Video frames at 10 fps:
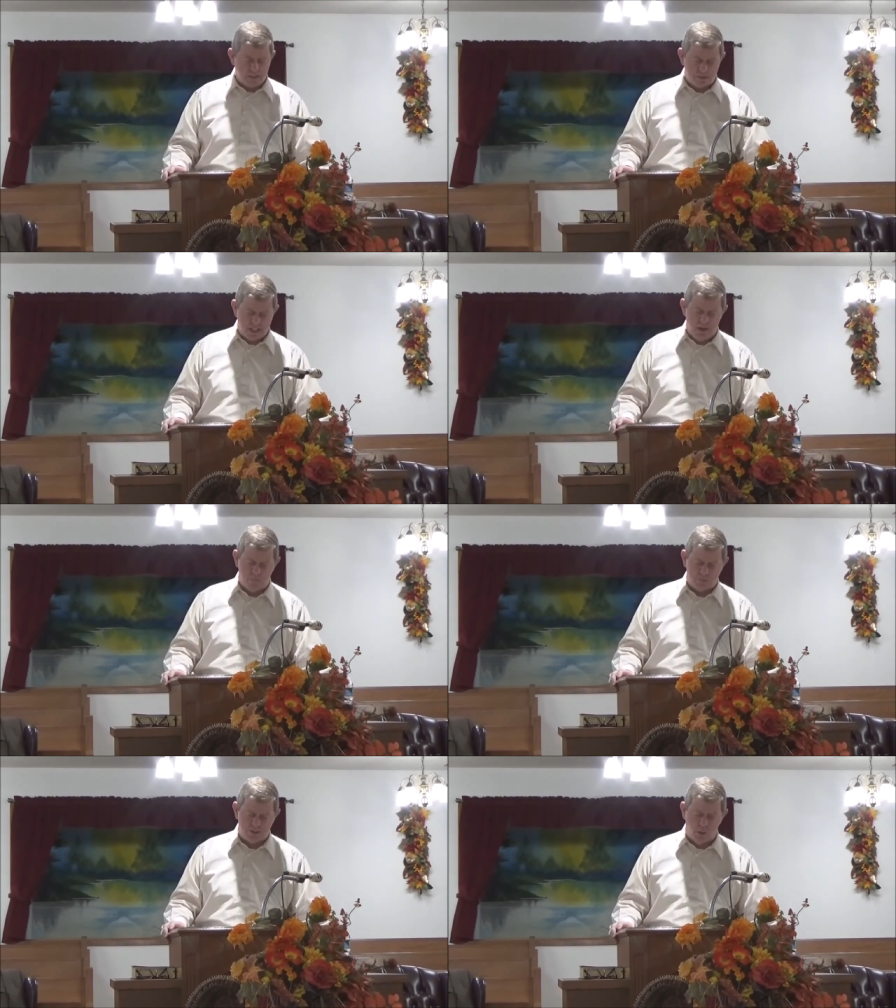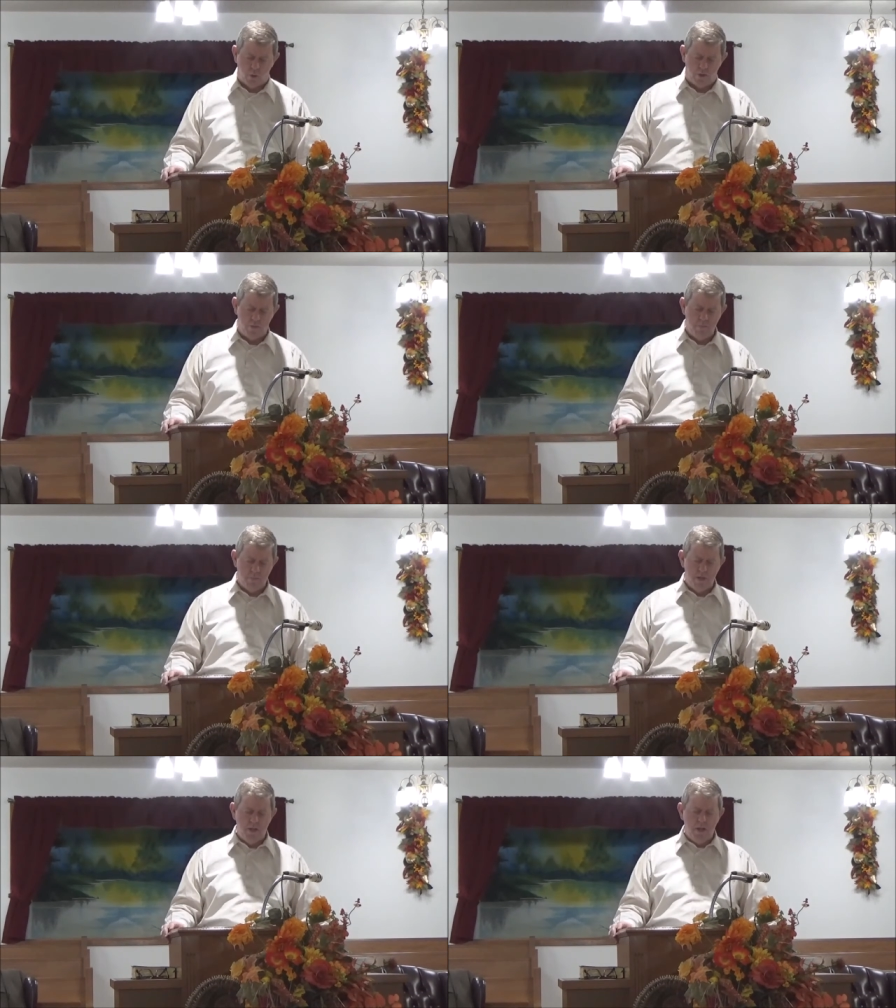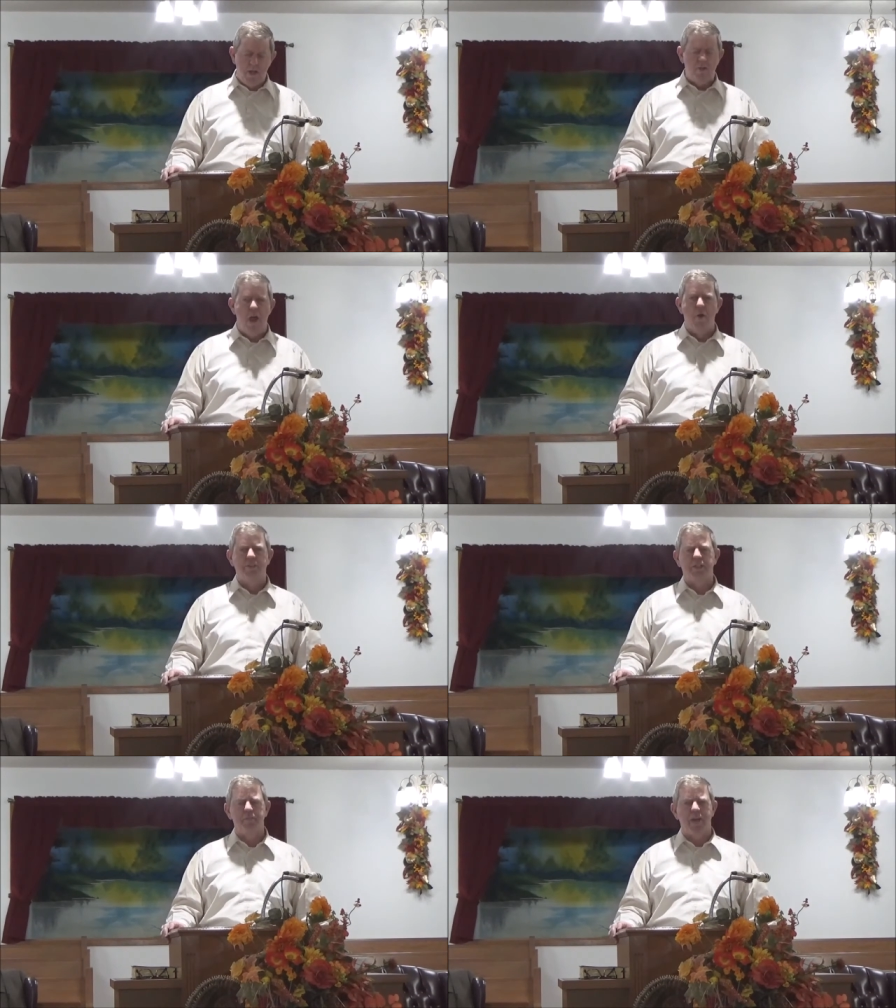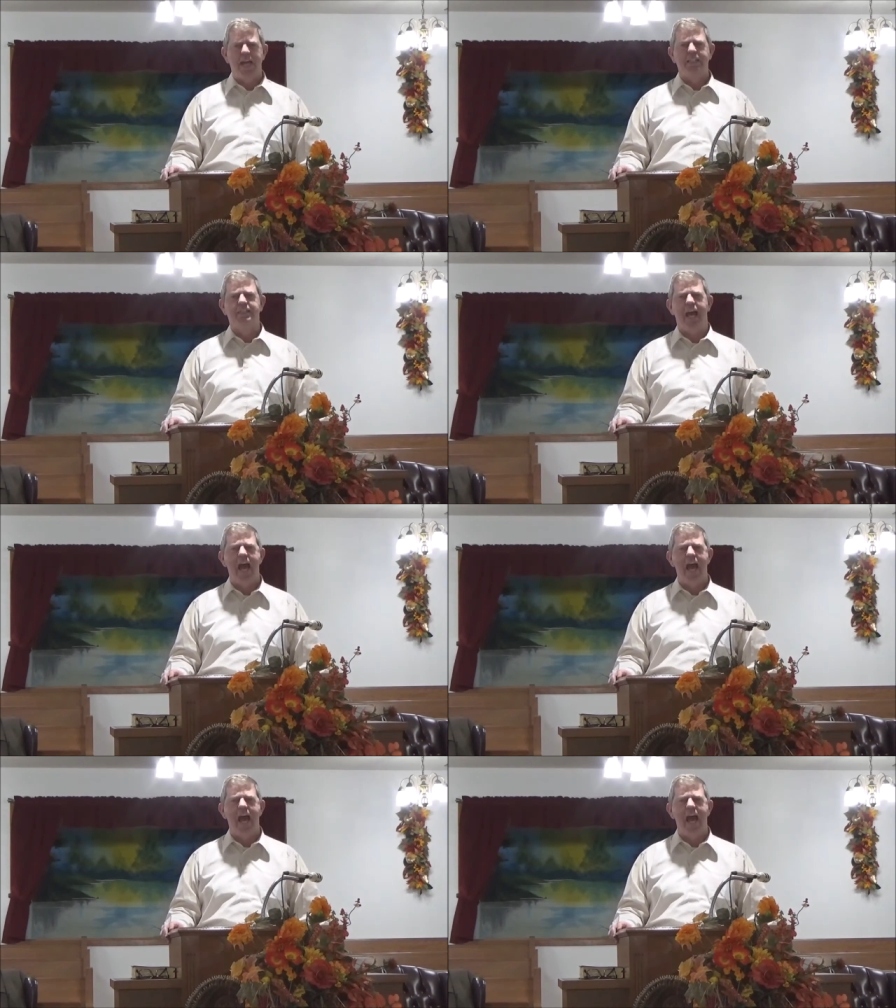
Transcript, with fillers: himself was torn, there are some things that